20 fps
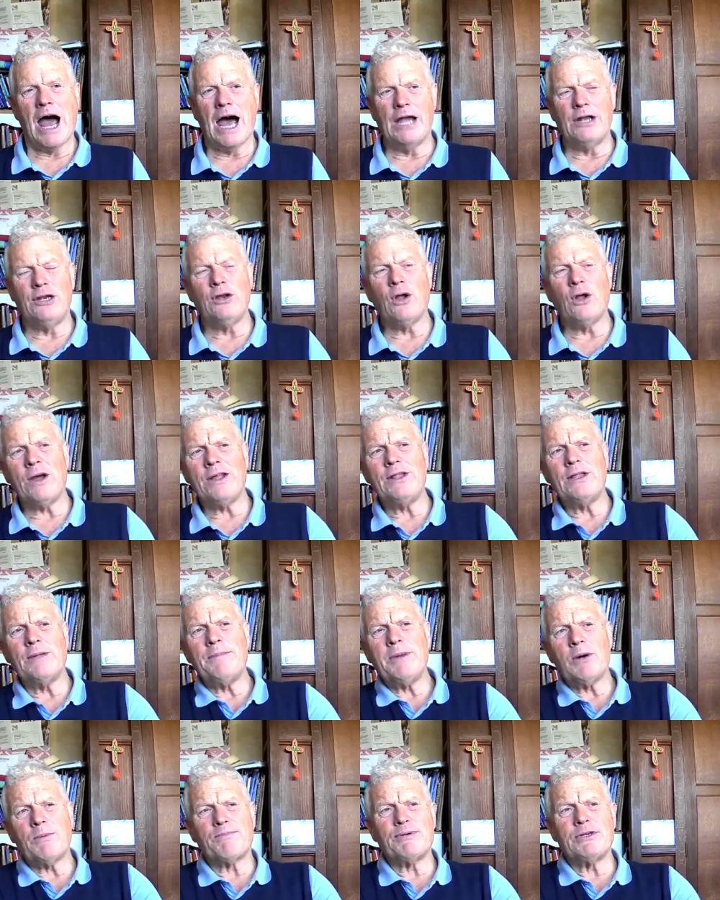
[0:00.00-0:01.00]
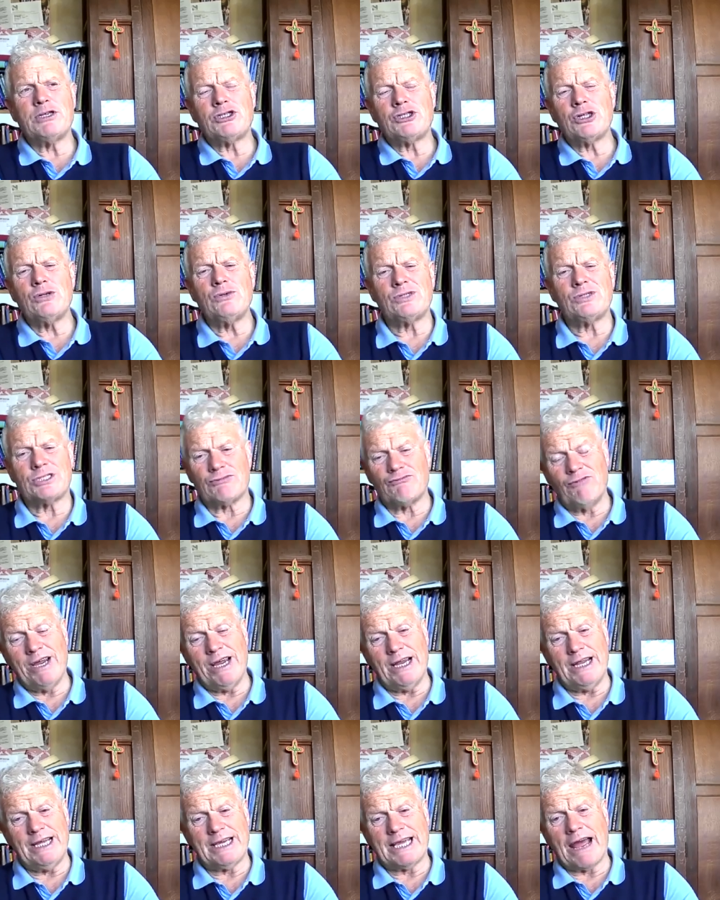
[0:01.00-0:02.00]
Uh, not in the milk produced,
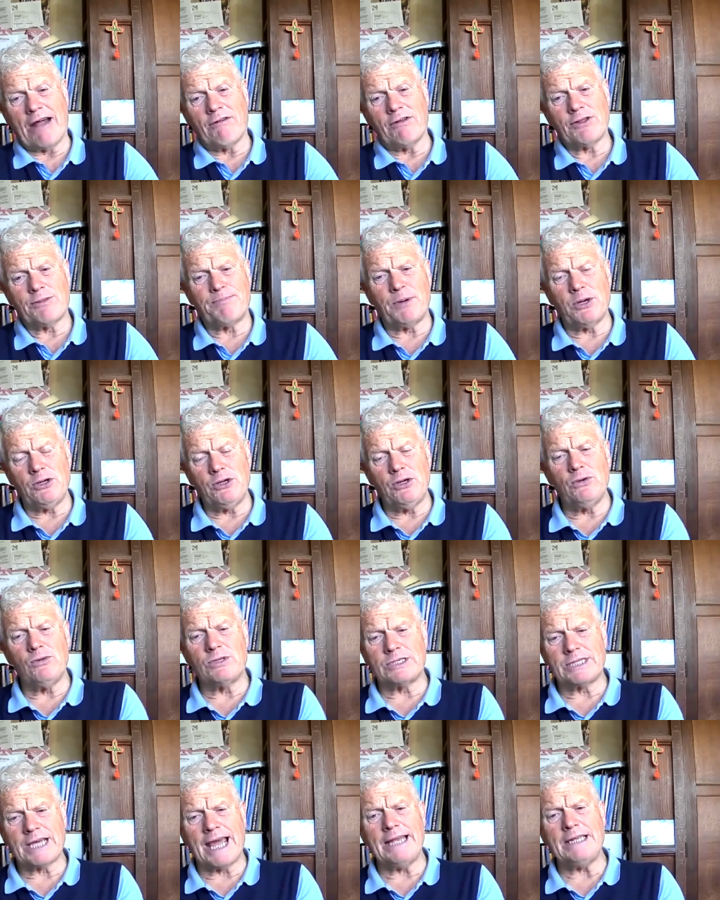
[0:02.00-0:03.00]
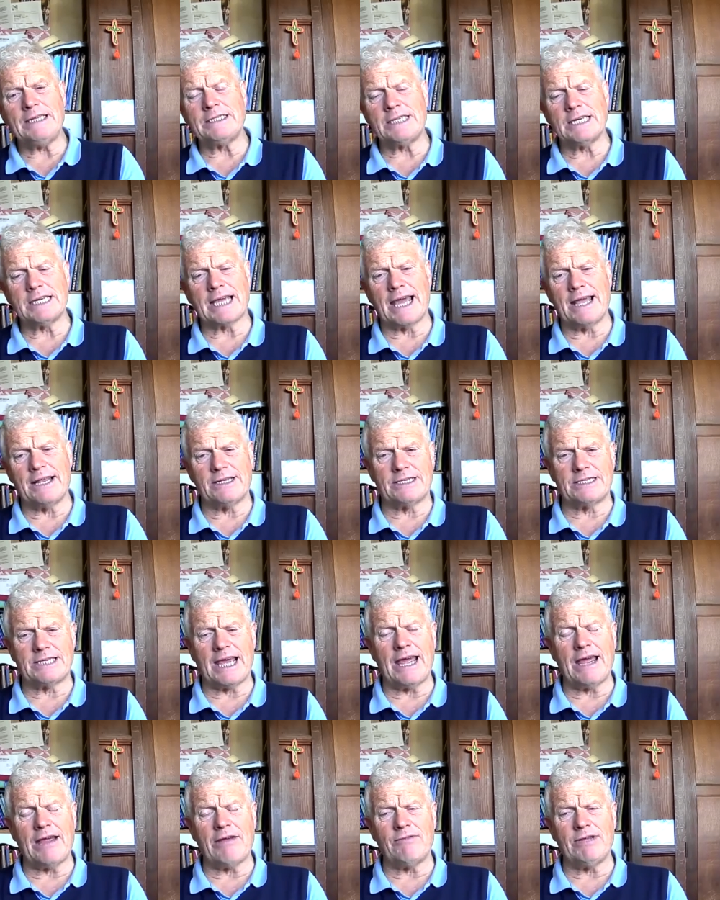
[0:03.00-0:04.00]
really, Gareth, but you tend to get
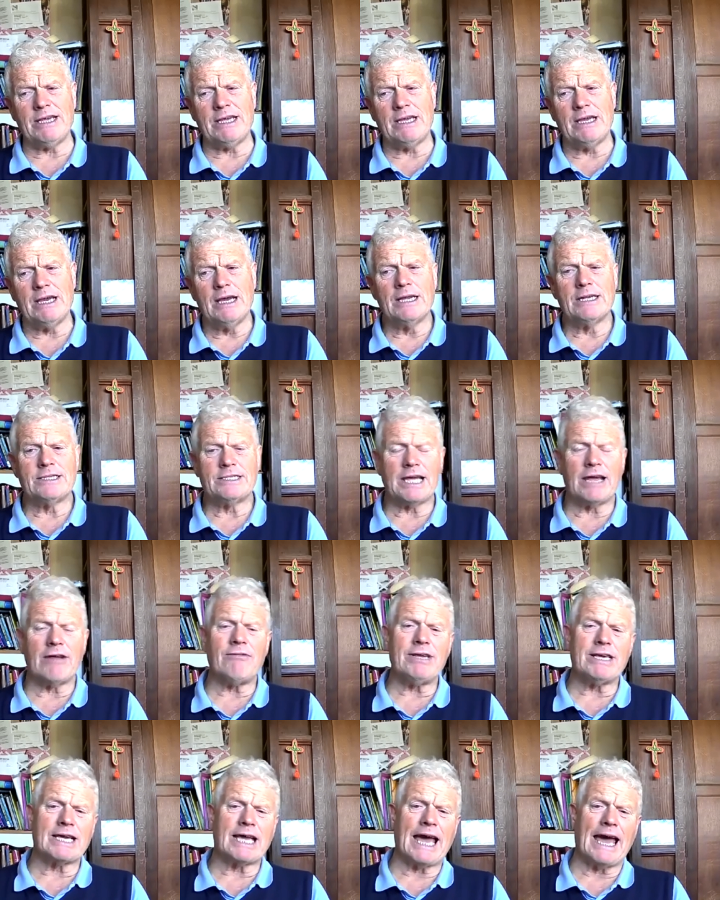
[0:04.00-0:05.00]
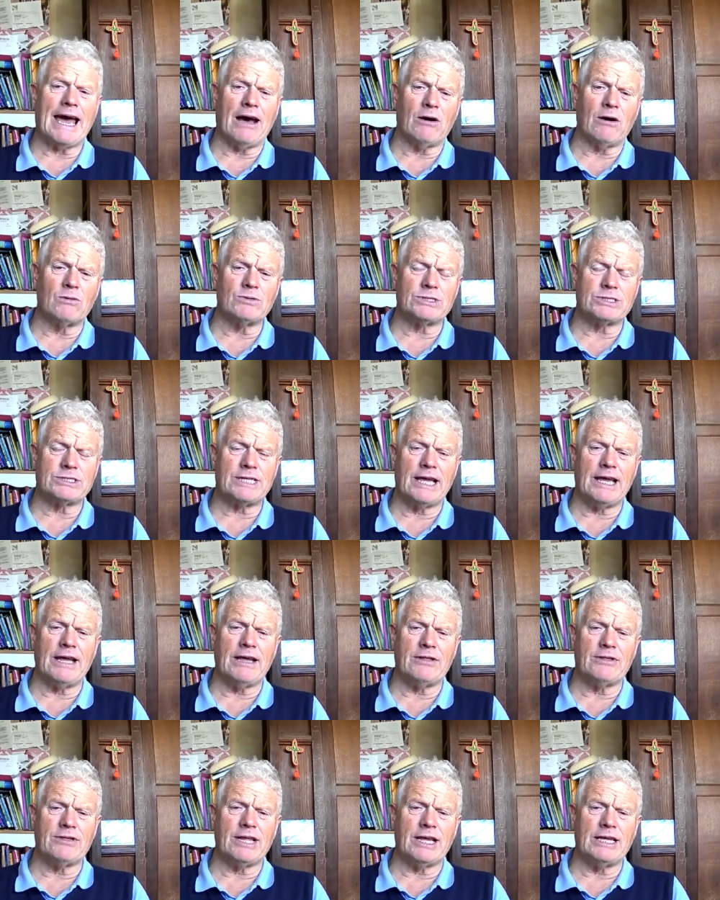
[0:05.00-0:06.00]
dairy dairy cows.
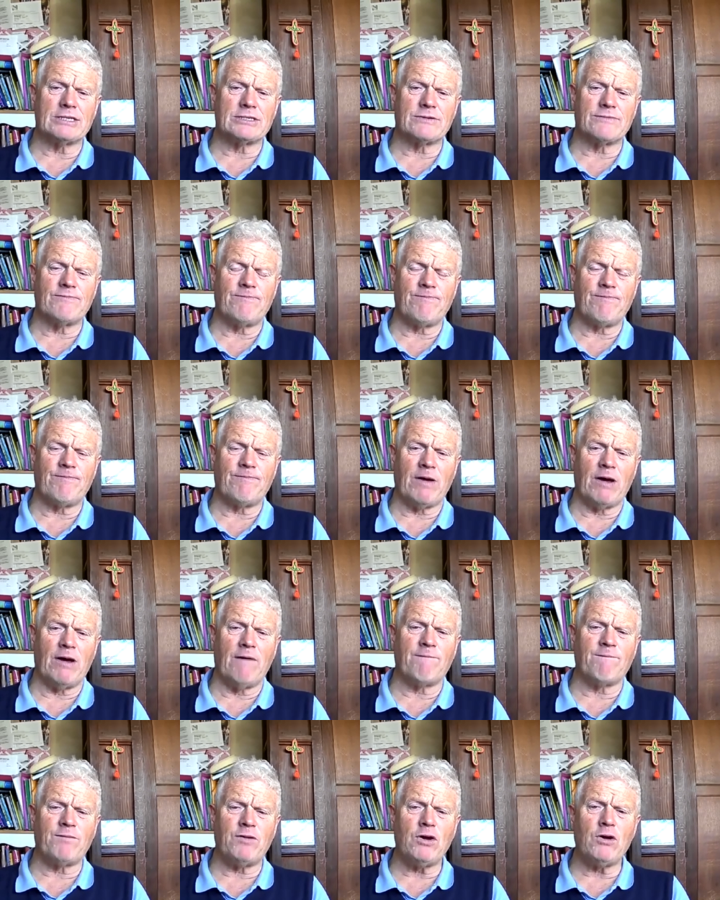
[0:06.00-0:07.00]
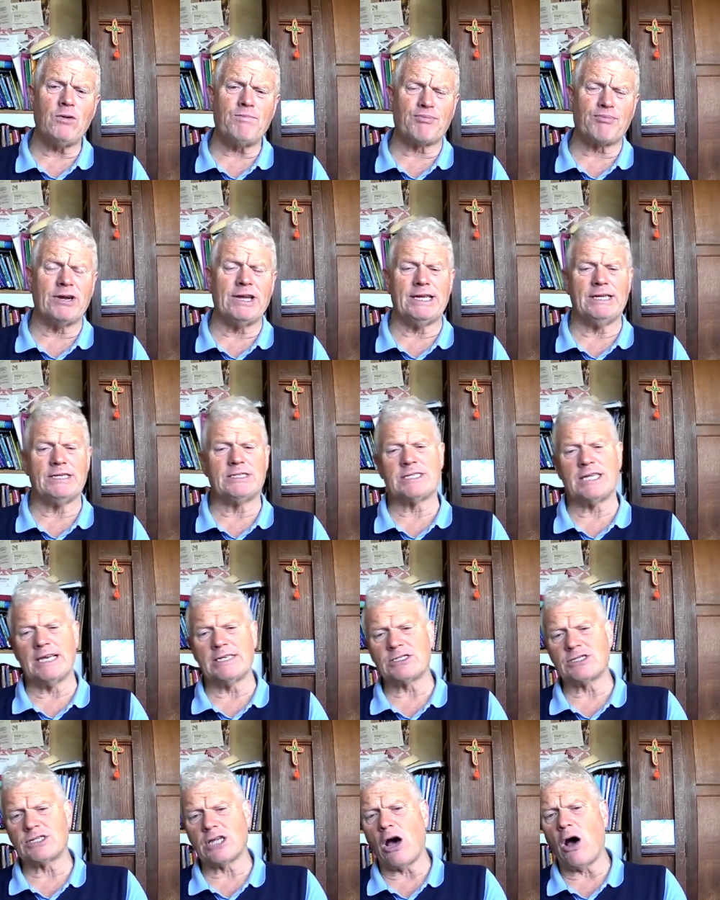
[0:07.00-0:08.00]
There, there's a few breeds.
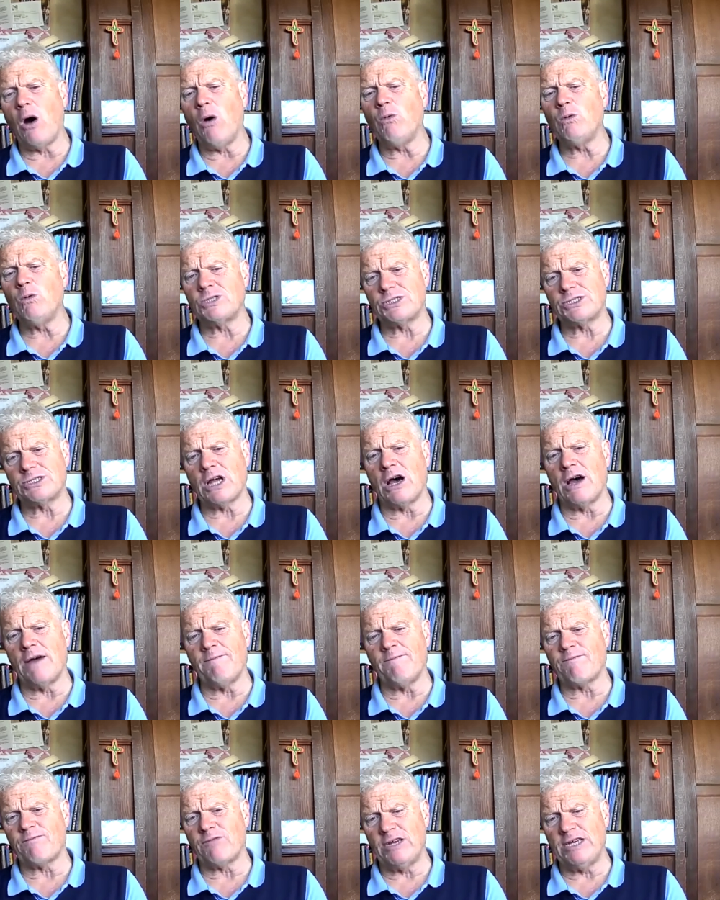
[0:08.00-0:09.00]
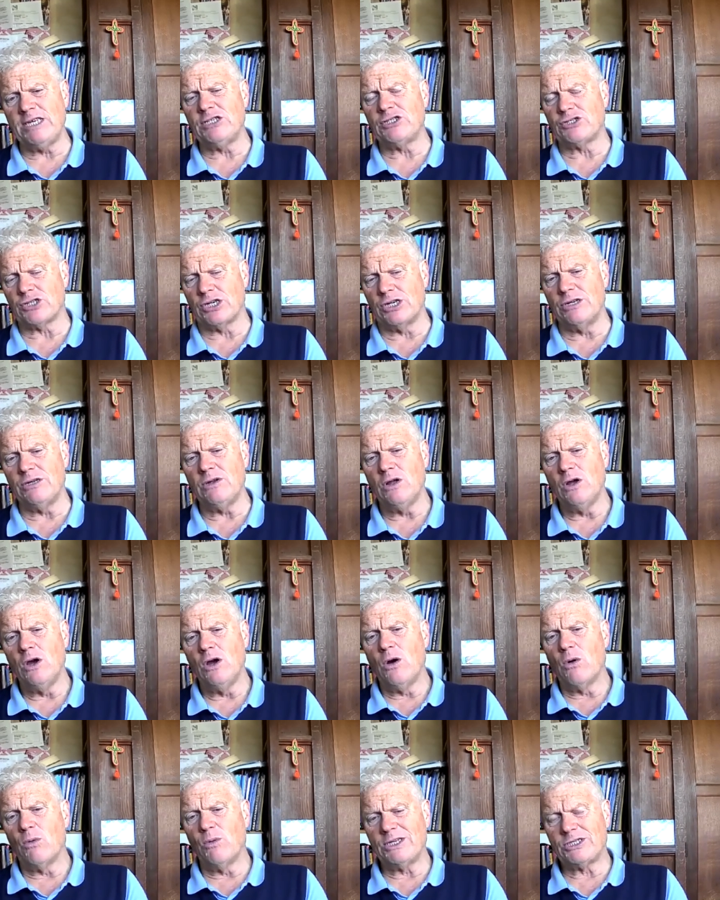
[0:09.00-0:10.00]
There's the Holstein Friesian,
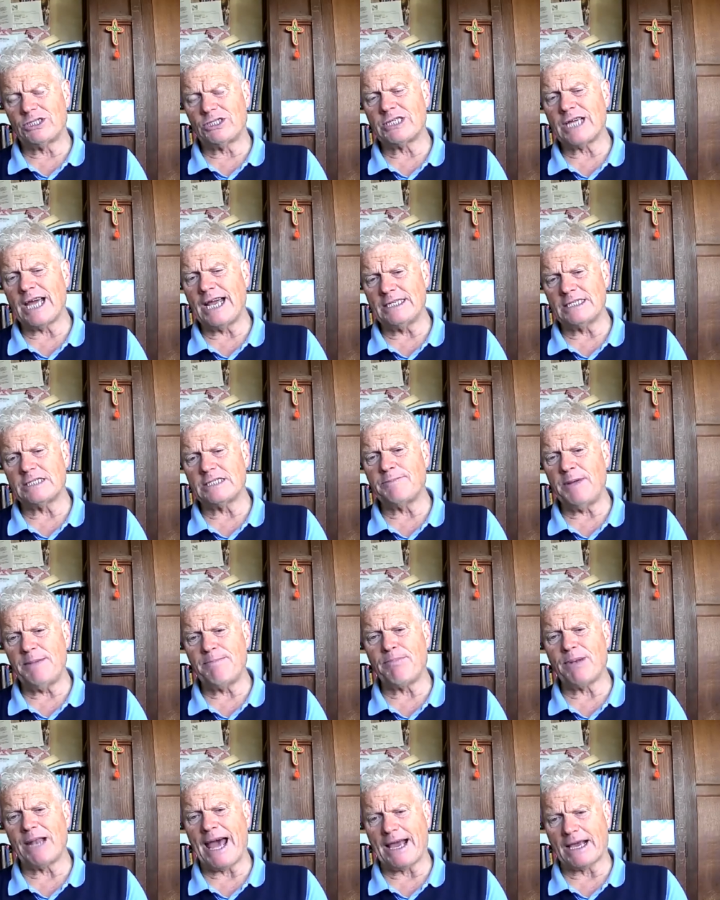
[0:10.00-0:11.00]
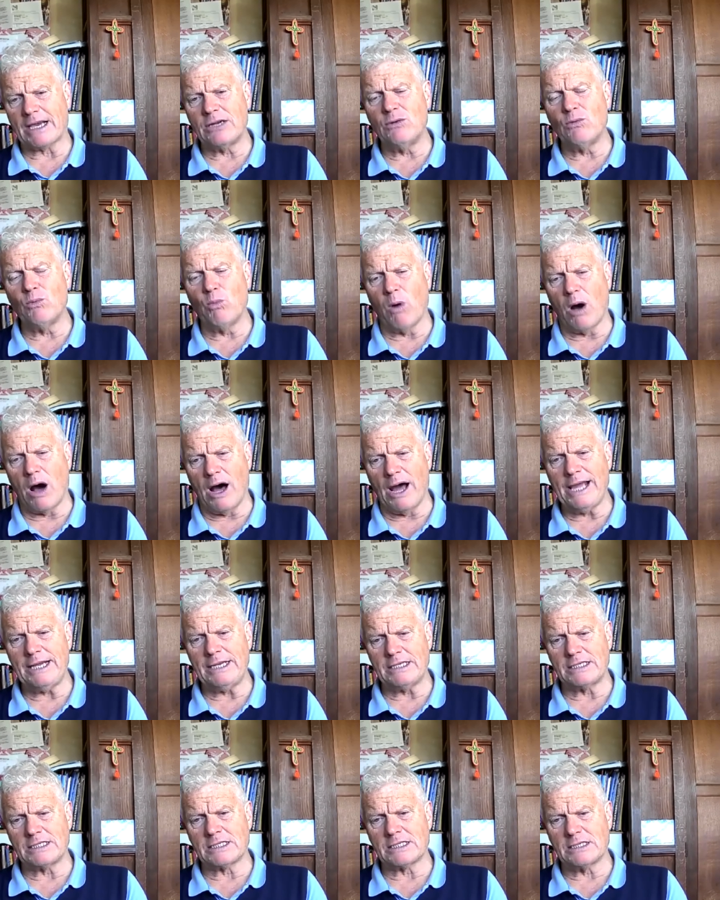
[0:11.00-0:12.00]
which tends to be black and
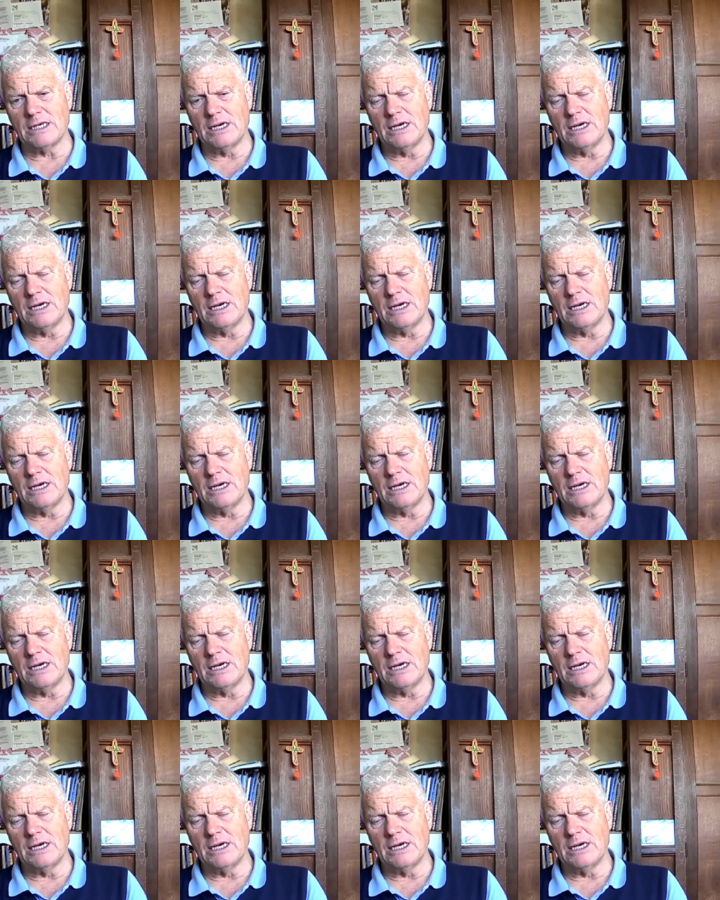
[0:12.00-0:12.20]
white